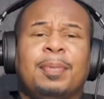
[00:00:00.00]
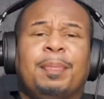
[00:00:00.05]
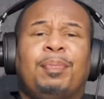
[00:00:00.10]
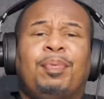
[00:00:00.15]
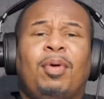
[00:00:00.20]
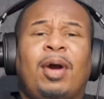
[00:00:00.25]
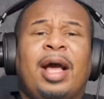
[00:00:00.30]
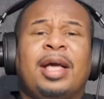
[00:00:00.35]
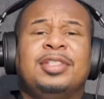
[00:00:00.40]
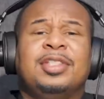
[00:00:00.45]
the
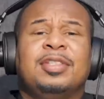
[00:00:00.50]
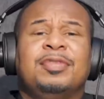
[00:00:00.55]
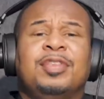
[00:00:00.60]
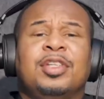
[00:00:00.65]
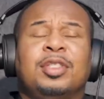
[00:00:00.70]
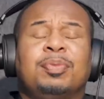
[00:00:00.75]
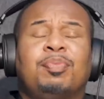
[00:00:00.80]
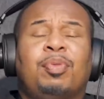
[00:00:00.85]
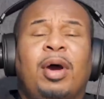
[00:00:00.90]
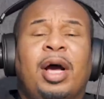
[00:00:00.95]
price of
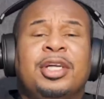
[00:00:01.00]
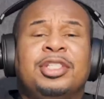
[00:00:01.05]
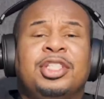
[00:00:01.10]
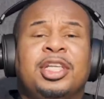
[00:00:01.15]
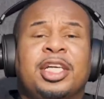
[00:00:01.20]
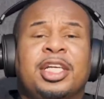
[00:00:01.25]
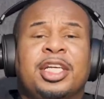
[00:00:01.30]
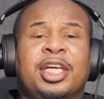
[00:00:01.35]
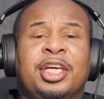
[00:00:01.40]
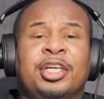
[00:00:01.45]
this
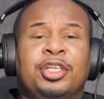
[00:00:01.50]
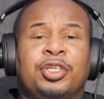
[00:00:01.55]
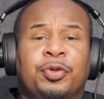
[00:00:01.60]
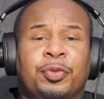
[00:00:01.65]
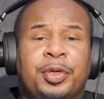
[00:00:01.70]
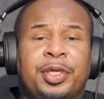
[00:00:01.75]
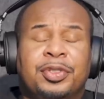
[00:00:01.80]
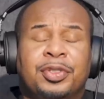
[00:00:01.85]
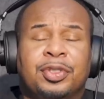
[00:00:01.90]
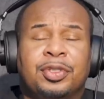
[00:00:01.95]
project
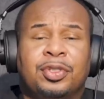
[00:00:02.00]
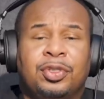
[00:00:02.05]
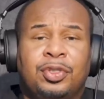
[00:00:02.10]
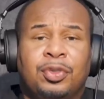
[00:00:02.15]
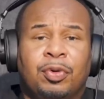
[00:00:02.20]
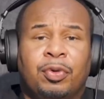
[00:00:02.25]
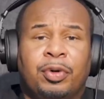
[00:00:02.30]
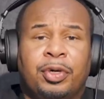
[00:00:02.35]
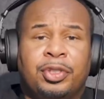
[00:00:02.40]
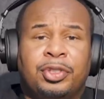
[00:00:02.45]
increases,
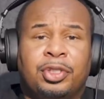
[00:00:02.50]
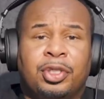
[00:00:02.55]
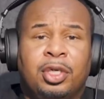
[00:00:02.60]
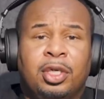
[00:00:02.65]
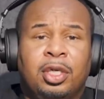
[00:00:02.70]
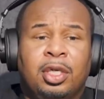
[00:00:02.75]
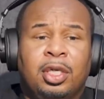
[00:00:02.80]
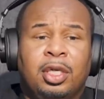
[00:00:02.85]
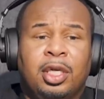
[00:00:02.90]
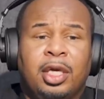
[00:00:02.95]
George,
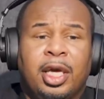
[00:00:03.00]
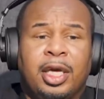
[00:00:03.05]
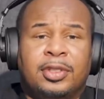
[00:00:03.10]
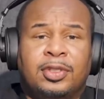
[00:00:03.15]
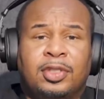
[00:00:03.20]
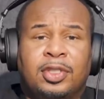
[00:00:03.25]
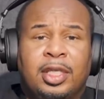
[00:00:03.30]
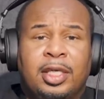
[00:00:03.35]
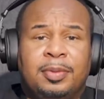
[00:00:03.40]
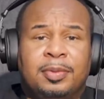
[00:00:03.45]
it
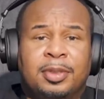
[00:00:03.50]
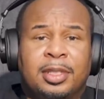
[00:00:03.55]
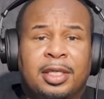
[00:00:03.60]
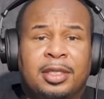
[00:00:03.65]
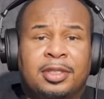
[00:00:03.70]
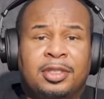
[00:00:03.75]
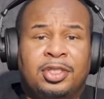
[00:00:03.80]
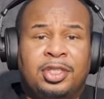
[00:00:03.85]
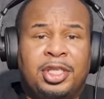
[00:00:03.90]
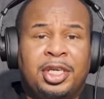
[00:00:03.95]
seems yeah. that
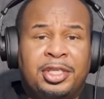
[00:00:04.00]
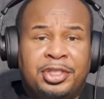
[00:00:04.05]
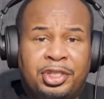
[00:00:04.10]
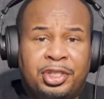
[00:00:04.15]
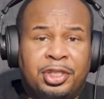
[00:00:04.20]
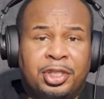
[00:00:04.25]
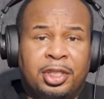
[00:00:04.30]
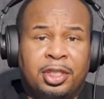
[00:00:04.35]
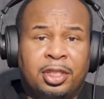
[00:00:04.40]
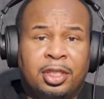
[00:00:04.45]

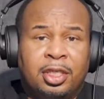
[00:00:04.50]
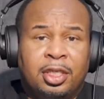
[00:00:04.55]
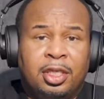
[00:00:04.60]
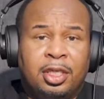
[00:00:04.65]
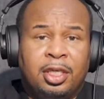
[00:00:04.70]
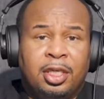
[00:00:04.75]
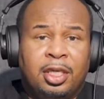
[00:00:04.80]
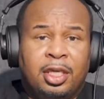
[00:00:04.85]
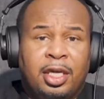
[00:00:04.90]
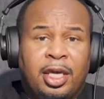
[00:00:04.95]
tension
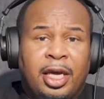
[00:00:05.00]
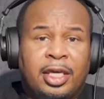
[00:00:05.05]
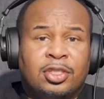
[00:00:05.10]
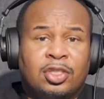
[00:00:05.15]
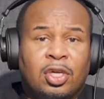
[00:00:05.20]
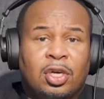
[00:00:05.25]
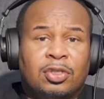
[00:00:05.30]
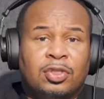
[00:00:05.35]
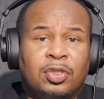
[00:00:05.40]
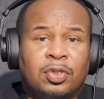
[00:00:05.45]

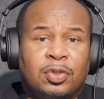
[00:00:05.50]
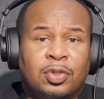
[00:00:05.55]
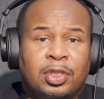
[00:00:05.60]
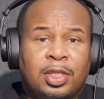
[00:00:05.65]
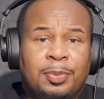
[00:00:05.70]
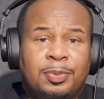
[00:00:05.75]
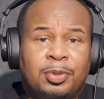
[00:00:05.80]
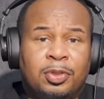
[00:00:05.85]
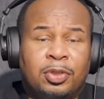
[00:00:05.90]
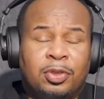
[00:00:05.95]
has also
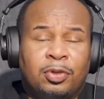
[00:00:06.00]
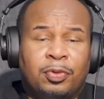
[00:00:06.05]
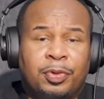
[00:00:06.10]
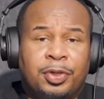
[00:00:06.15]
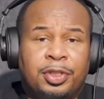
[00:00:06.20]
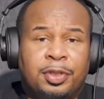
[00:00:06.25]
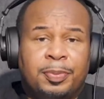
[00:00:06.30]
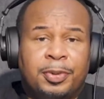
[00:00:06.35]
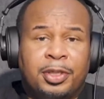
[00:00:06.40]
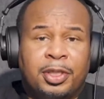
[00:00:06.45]
seemed to
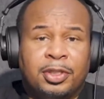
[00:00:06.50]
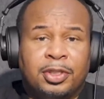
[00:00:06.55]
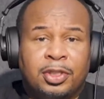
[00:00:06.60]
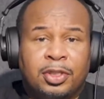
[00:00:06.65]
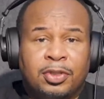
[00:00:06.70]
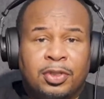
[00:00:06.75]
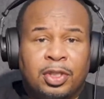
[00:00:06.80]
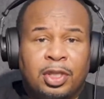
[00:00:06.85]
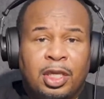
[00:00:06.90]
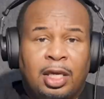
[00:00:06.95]
increase because
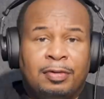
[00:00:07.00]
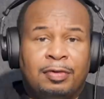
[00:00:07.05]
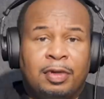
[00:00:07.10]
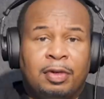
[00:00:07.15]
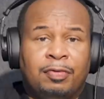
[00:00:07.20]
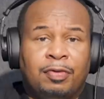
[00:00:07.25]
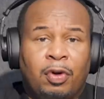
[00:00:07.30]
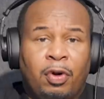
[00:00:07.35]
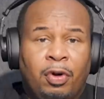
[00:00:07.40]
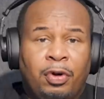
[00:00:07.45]
there's a level
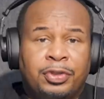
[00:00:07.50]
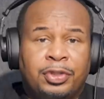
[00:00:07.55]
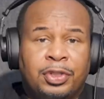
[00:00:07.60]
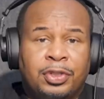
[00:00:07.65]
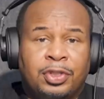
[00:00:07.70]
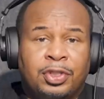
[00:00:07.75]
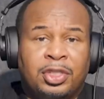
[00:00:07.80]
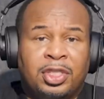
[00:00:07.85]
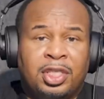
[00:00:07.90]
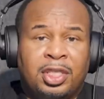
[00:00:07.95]
of
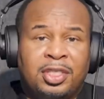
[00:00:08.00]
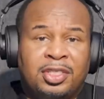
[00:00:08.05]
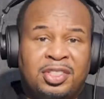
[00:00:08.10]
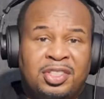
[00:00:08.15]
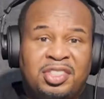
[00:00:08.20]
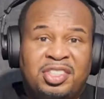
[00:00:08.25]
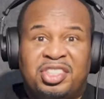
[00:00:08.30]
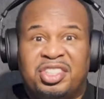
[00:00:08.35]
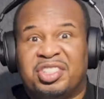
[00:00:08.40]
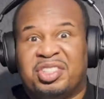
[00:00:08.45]
urgency
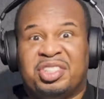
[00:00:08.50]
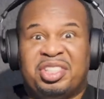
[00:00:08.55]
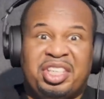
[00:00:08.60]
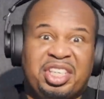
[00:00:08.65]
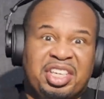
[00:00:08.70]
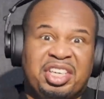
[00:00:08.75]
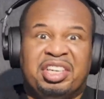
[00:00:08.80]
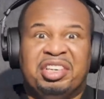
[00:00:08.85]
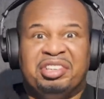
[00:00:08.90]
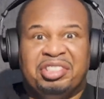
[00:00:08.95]
to just
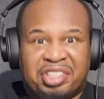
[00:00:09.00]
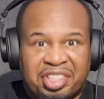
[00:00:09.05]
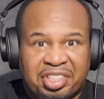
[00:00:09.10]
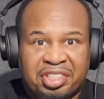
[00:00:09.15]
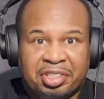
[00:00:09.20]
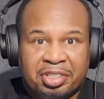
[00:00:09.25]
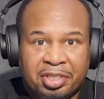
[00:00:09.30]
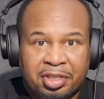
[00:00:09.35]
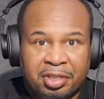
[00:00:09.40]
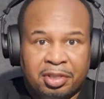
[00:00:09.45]
get it
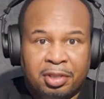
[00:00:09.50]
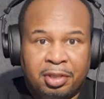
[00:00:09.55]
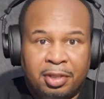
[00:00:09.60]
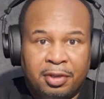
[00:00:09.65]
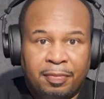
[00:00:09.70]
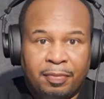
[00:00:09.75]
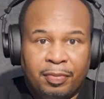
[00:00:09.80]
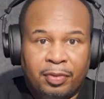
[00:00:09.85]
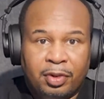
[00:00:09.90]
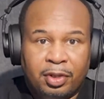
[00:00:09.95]
done
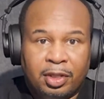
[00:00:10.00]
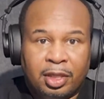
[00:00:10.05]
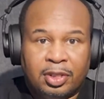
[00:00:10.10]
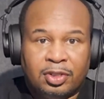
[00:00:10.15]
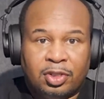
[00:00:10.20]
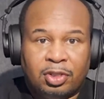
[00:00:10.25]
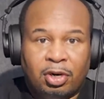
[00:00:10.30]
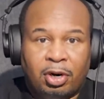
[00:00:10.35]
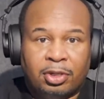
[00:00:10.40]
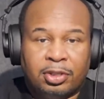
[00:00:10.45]

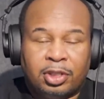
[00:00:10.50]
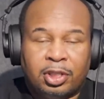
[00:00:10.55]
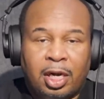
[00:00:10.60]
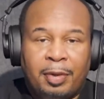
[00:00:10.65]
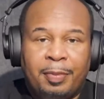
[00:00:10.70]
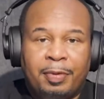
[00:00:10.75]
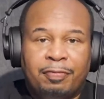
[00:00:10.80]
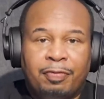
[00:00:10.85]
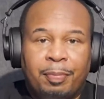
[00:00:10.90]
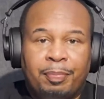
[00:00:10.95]
that starts
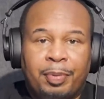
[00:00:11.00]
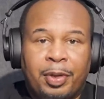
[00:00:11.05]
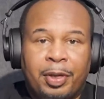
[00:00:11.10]
coming from